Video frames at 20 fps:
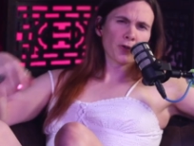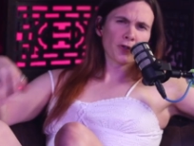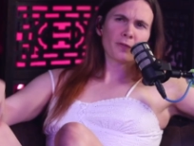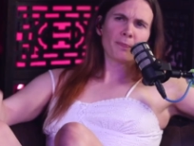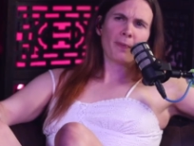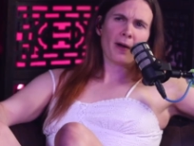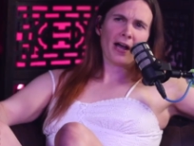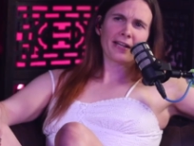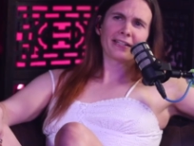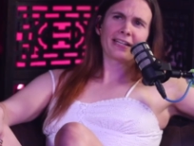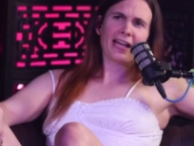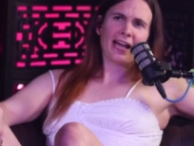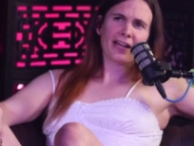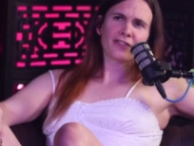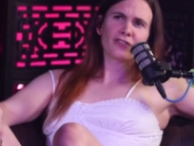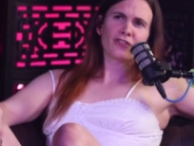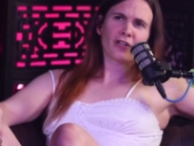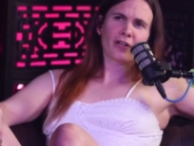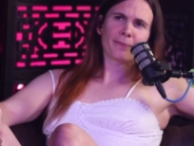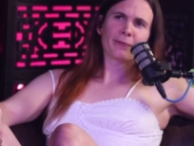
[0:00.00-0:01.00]
podcast
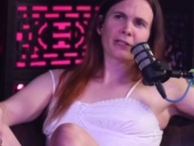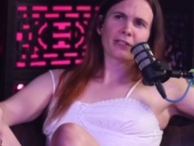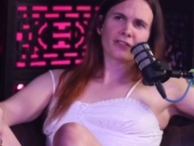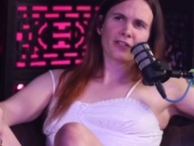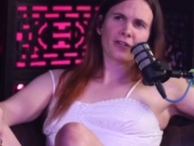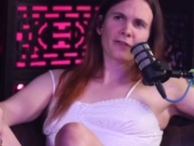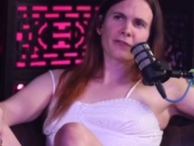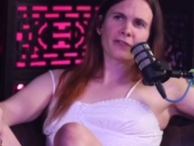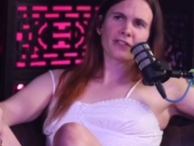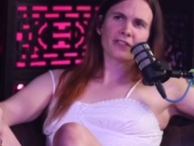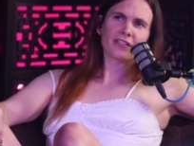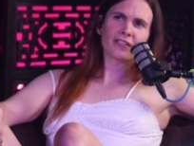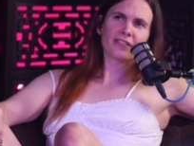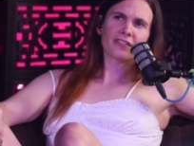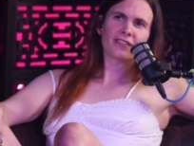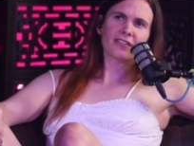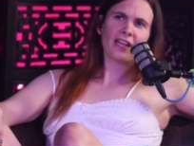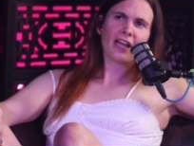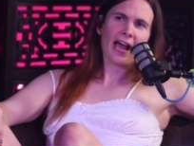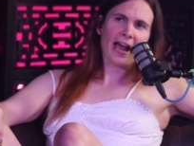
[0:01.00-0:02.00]
streaming services
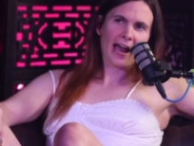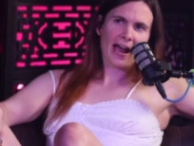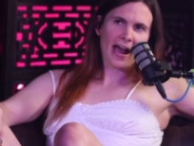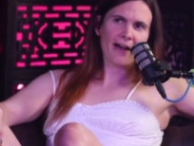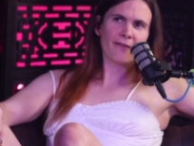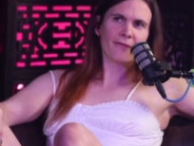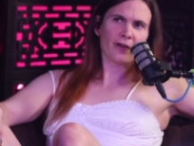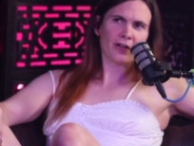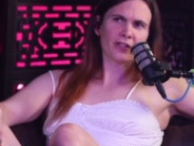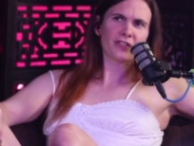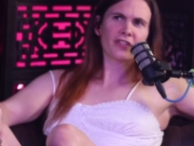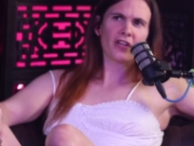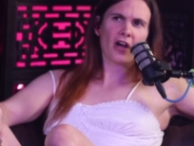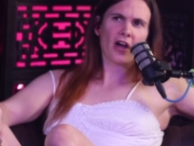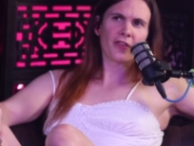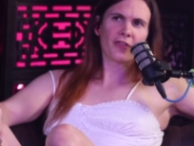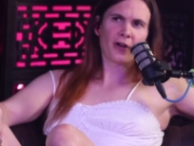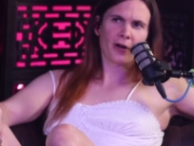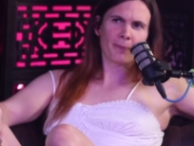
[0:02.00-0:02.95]
have Apple us Podcasts, on their